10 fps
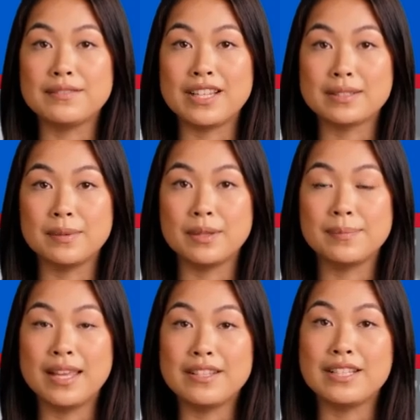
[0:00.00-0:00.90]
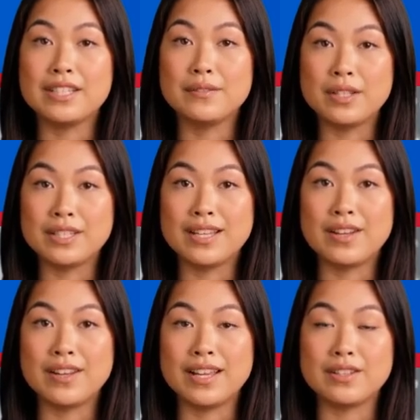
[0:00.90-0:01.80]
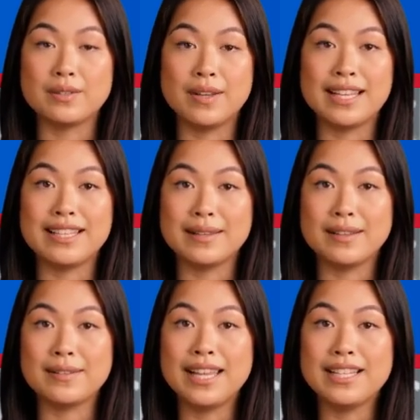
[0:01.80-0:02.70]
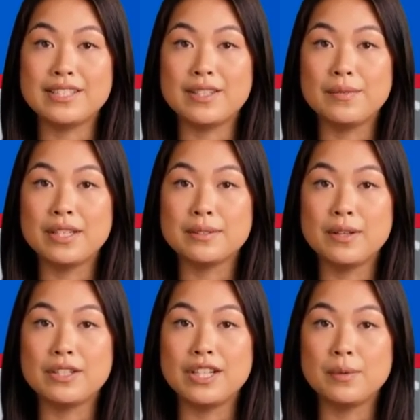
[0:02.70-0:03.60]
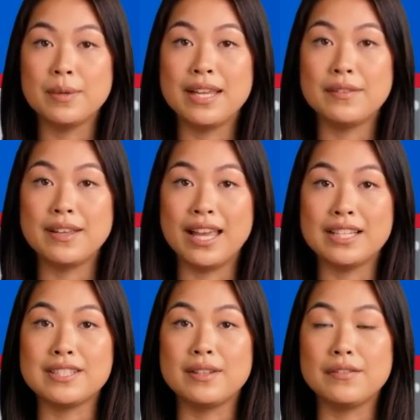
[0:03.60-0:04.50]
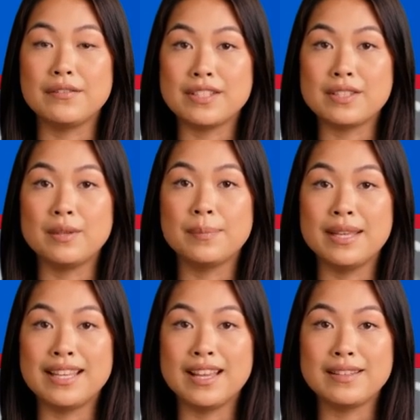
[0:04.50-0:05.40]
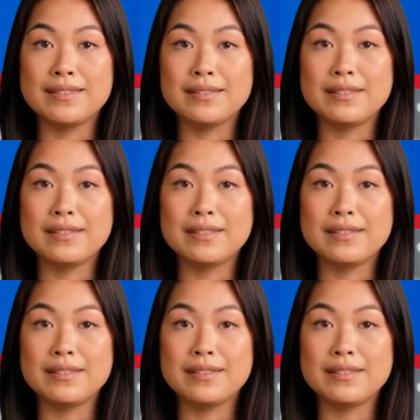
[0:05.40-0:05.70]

This boot method is for scenarios where you need the latest OS version without the hassle of physical media.